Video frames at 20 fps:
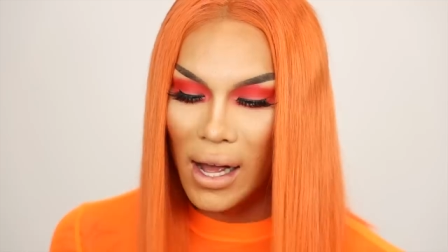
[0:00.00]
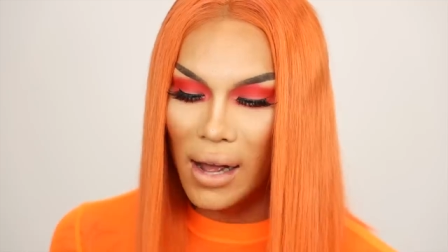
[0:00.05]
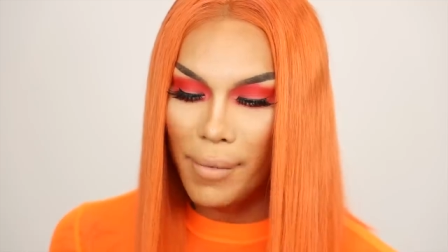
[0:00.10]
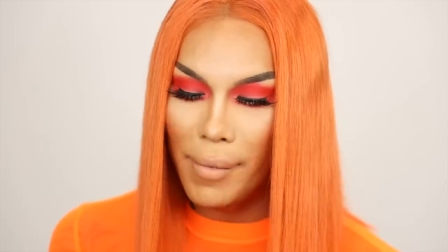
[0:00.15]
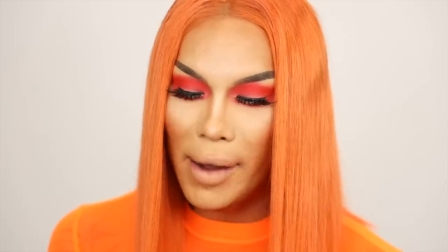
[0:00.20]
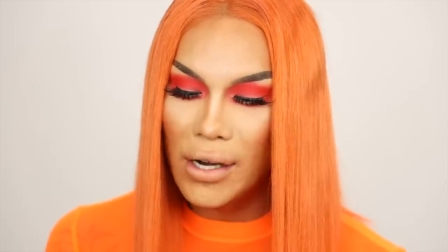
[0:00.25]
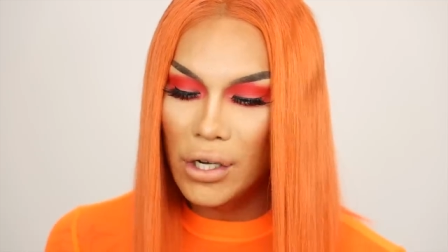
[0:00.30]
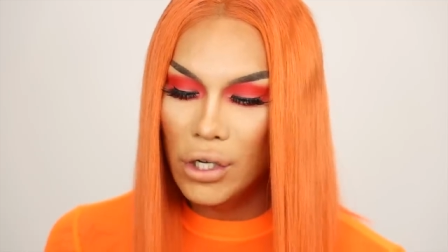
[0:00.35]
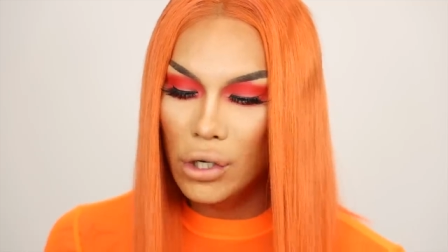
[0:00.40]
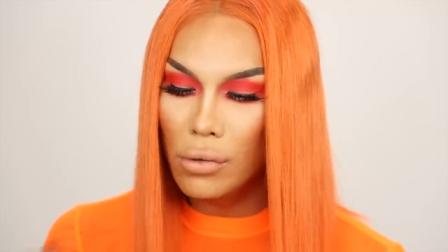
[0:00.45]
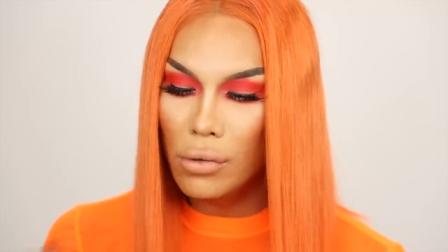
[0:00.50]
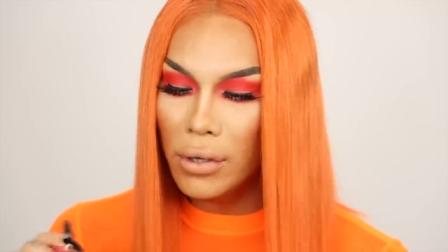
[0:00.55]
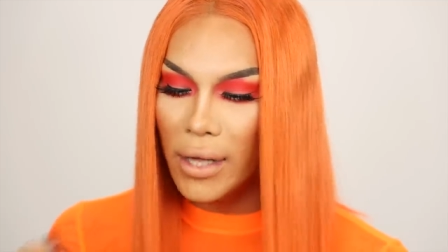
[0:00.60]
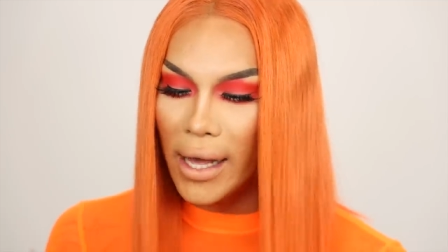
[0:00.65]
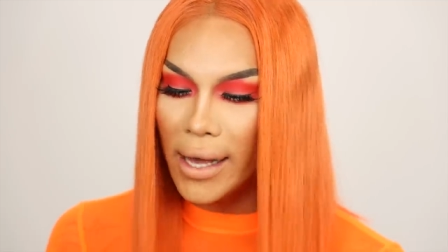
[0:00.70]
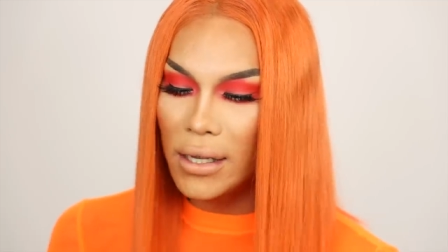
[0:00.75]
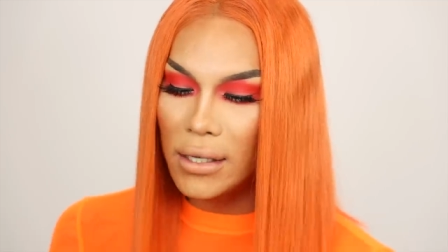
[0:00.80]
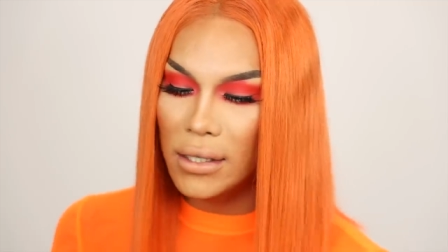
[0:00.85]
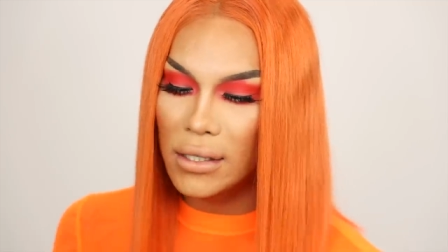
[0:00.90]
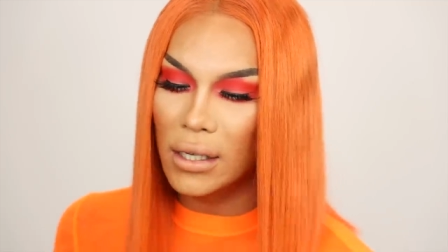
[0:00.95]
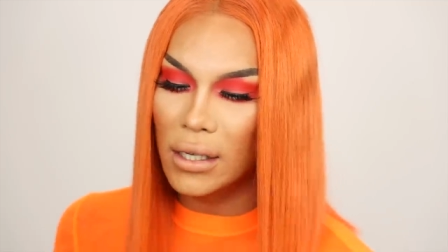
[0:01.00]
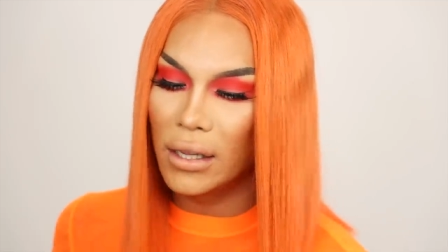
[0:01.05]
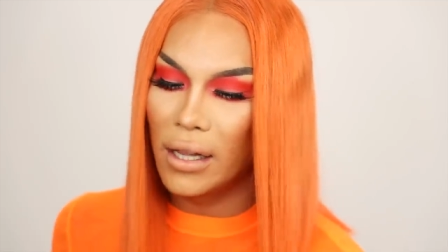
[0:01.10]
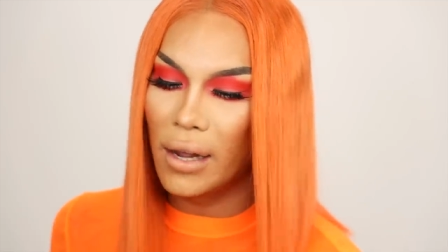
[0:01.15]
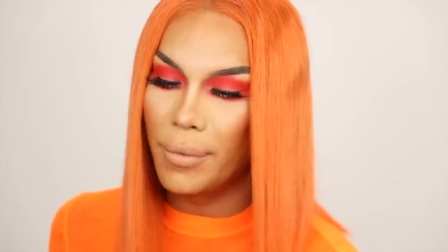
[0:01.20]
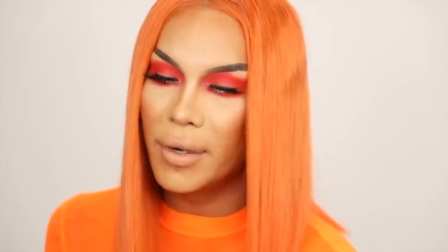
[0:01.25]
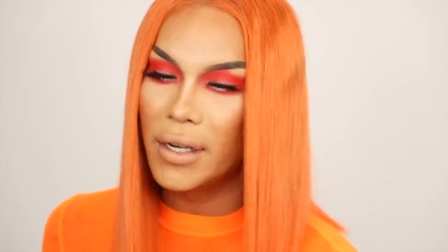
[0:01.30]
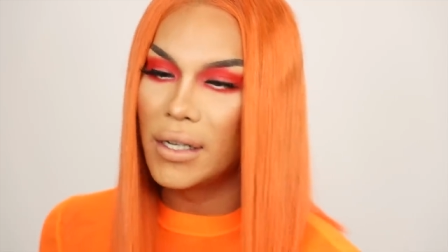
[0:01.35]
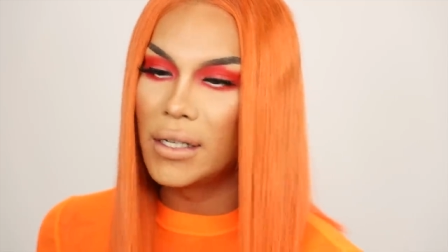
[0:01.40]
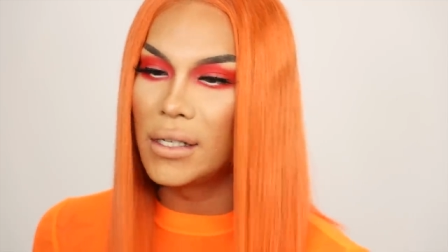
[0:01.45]
I do like
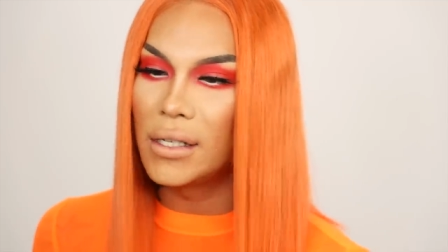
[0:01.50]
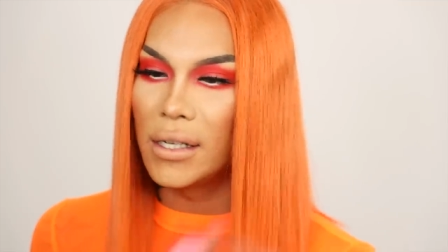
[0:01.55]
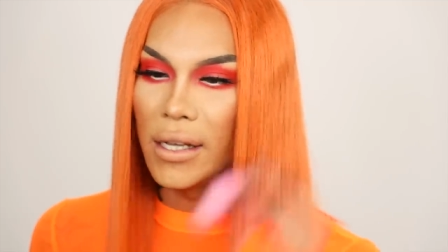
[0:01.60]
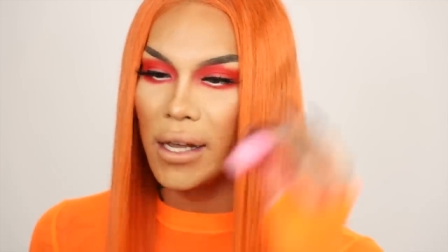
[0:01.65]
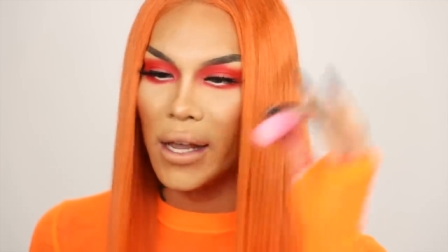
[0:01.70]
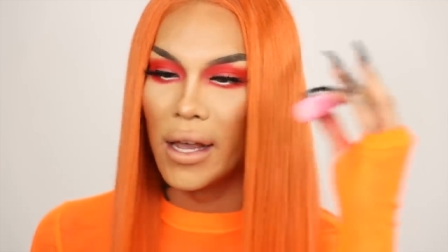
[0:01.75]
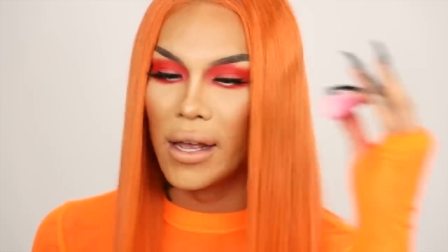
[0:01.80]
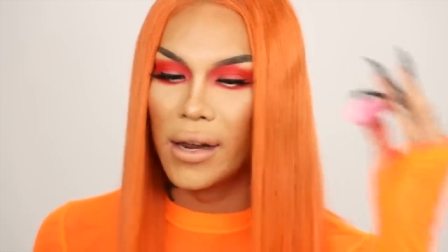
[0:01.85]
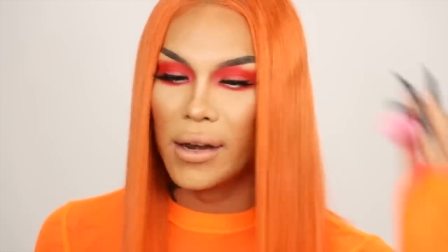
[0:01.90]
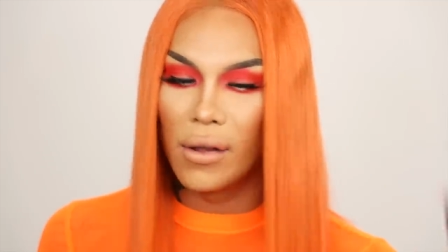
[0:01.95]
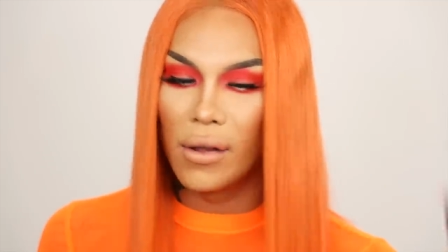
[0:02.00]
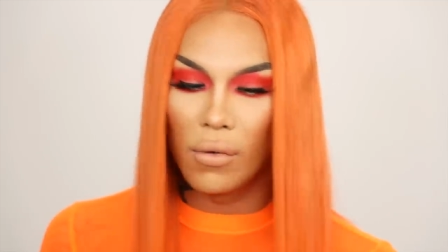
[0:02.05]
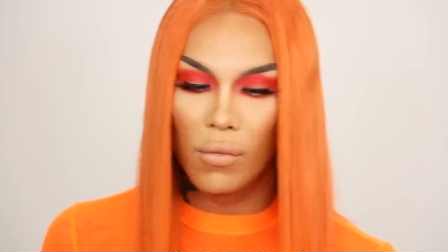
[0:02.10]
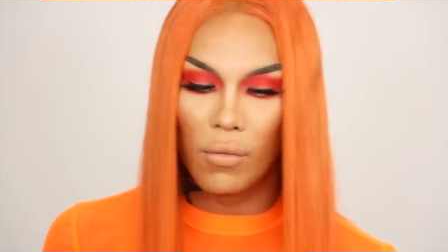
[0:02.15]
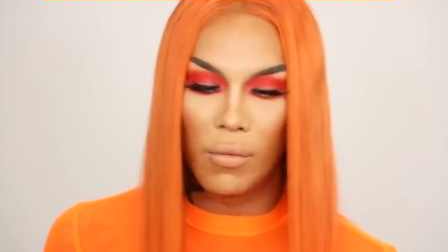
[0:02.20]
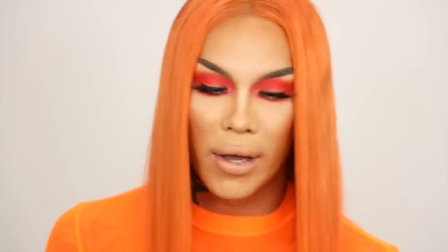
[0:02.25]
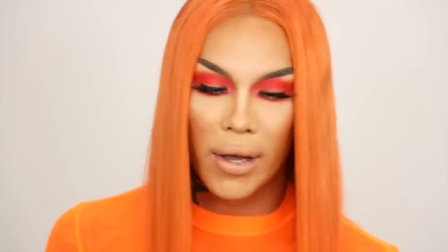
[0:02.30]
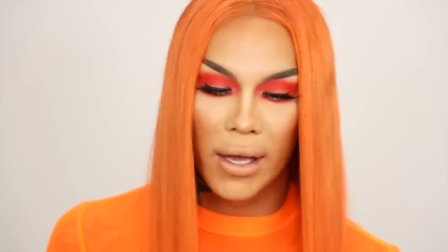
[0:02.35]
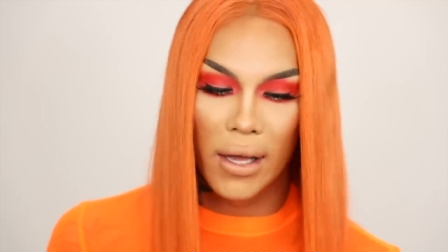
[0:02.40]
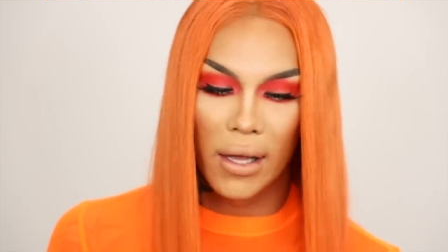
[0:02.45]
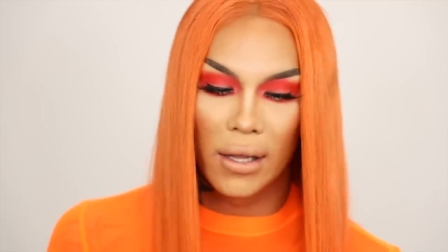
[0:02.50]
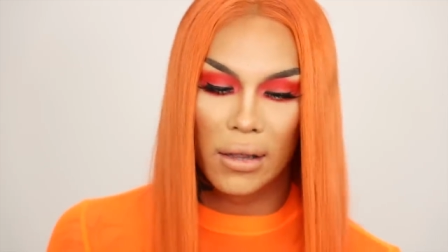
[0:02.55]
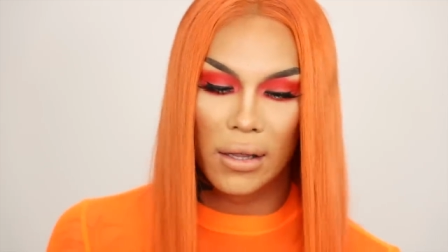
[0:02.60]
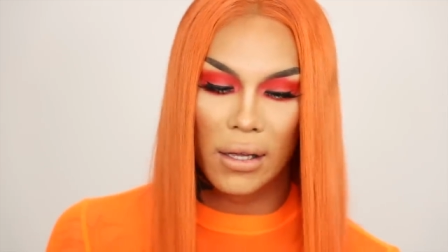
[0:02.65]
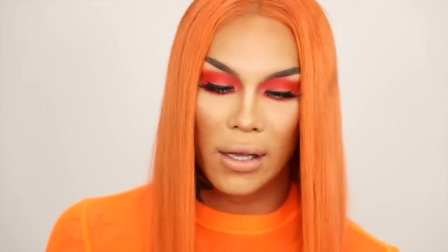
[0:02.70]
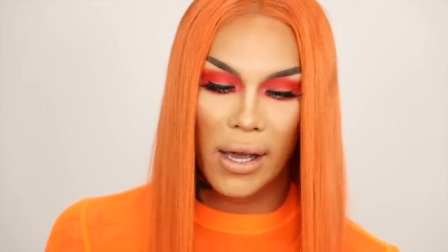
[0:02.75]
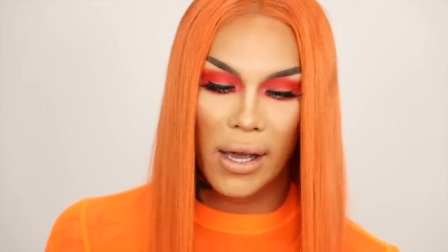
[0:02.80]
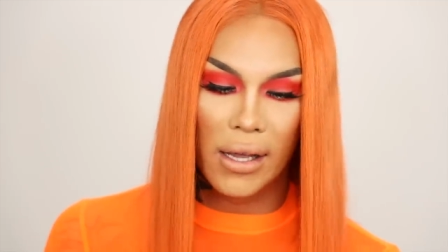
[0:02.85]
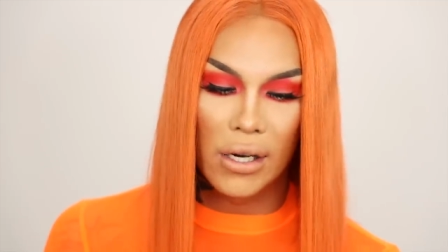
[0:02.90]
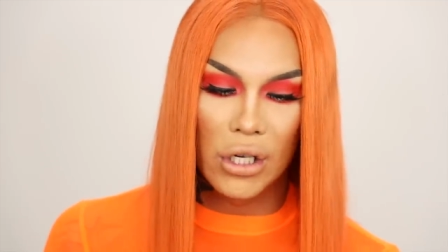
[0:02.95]
Celebrity Skin with
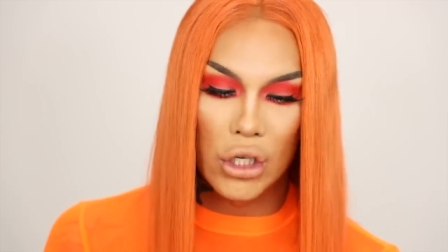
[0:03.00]
a